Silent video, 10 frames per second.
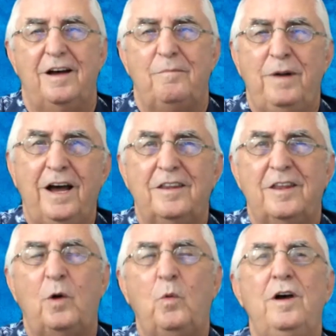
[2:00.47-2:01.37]
But
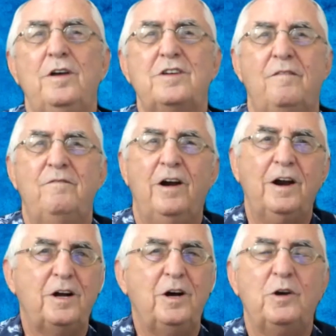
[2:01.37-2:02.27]
there was a very
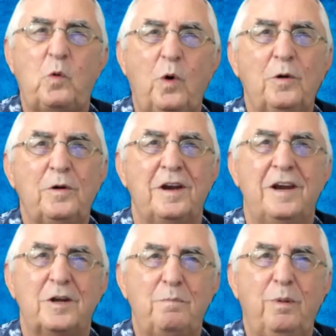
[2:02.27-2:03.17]
good quote in
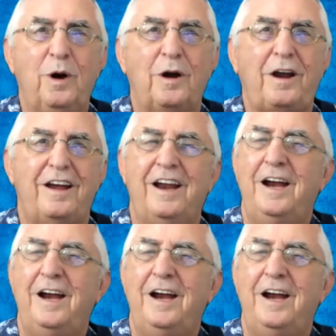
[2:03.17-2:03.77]
this book, and I